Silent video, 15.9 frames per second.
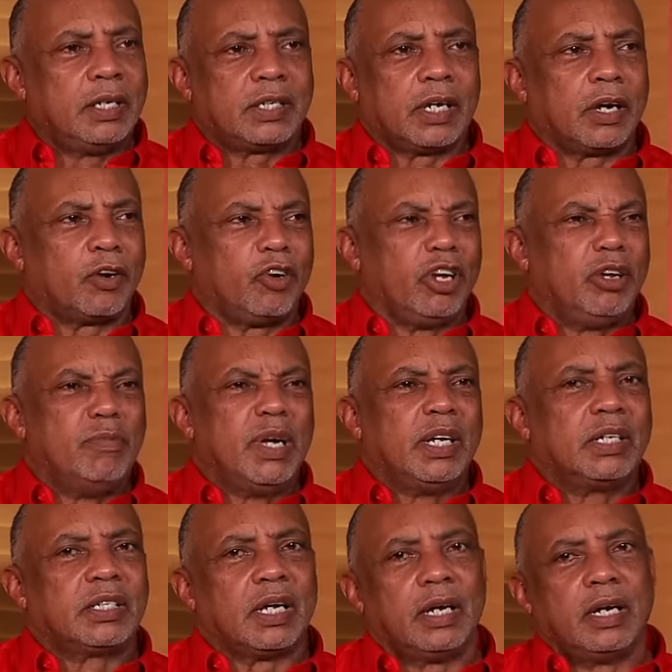
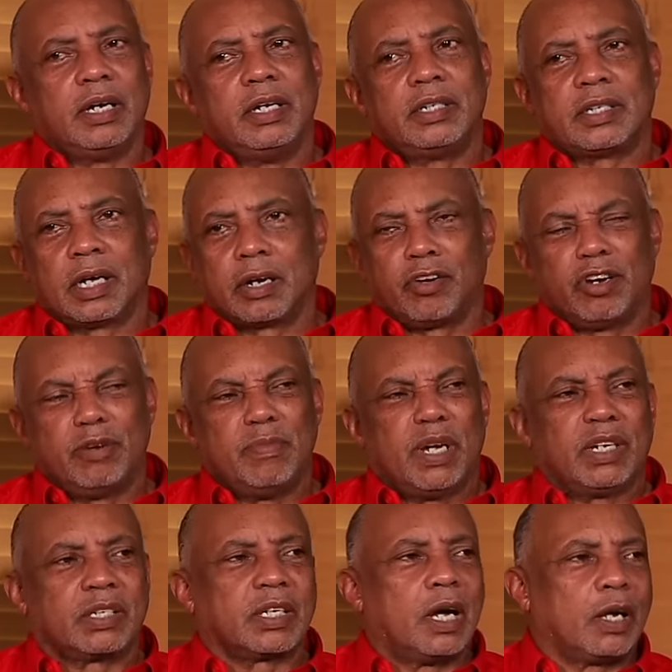disagreements, and the
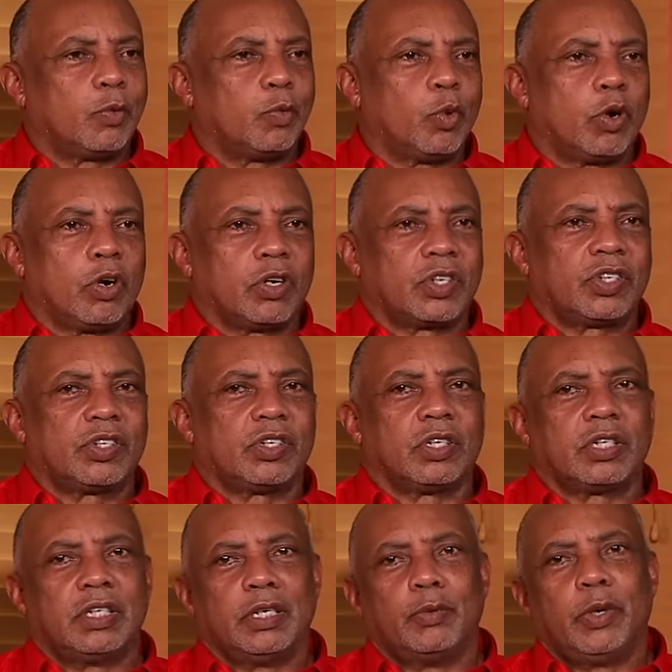disagreements got worse
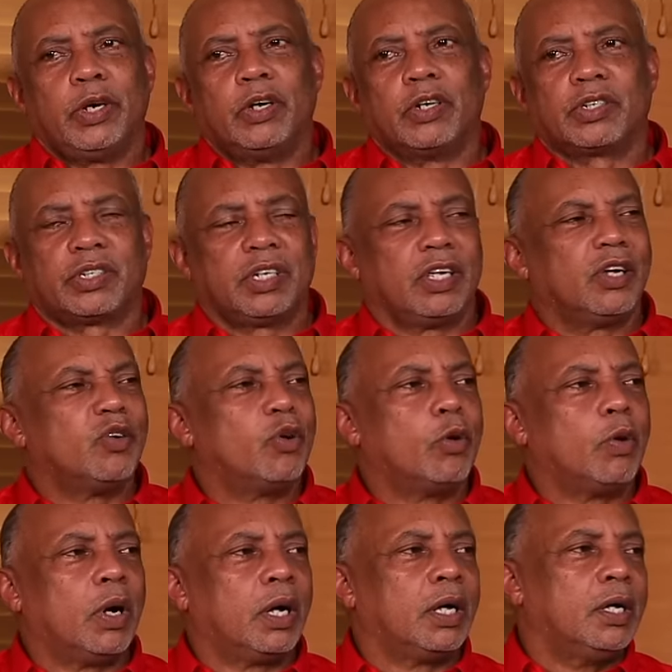until we just say, you
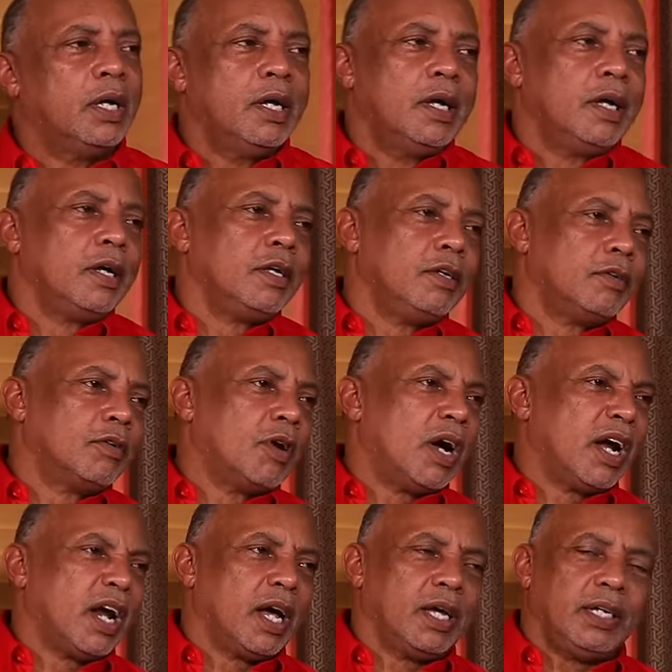know what? You go
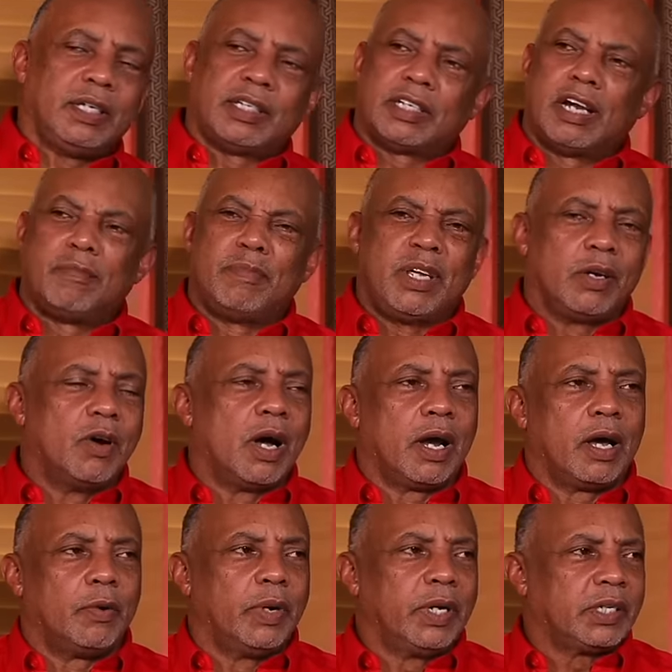on a east and me go
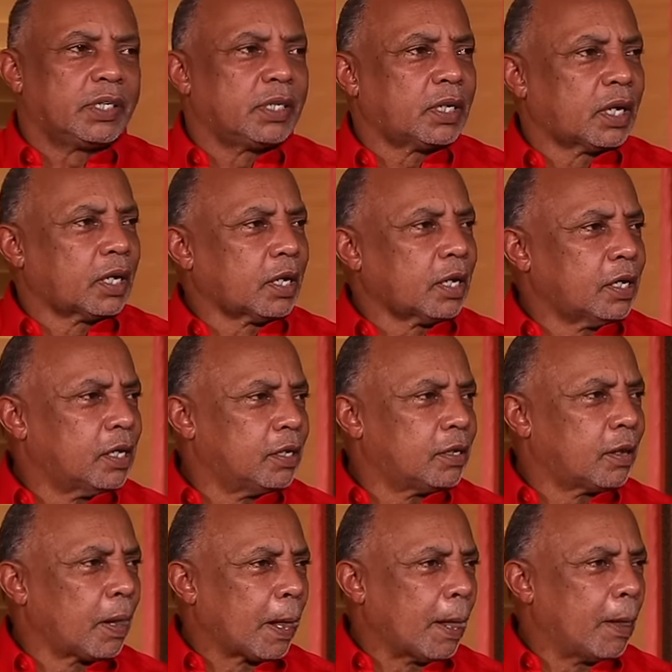on a west. You
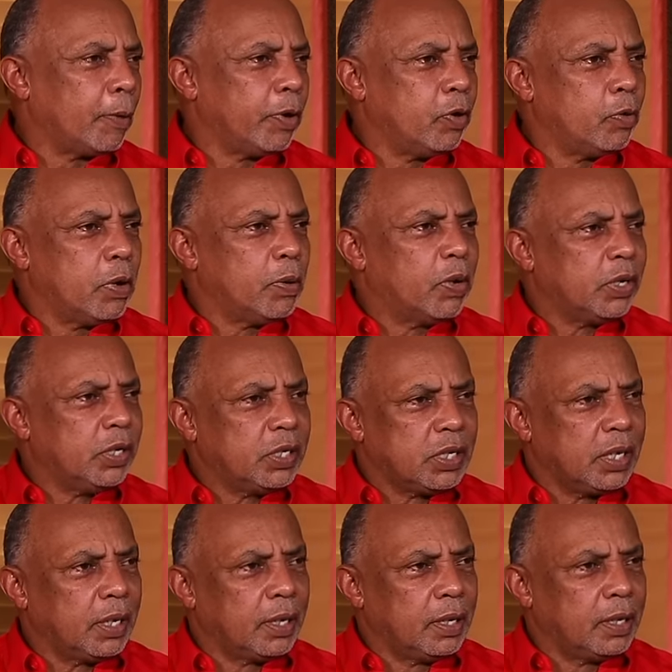know, or we do one
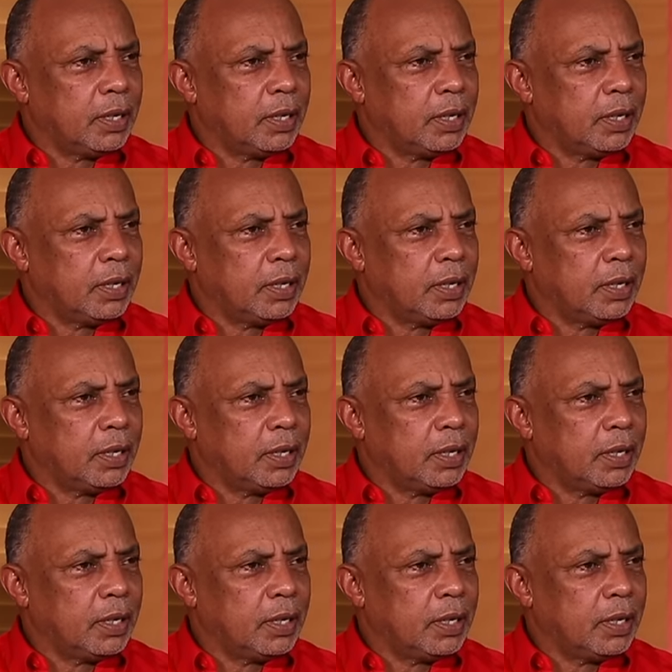thing.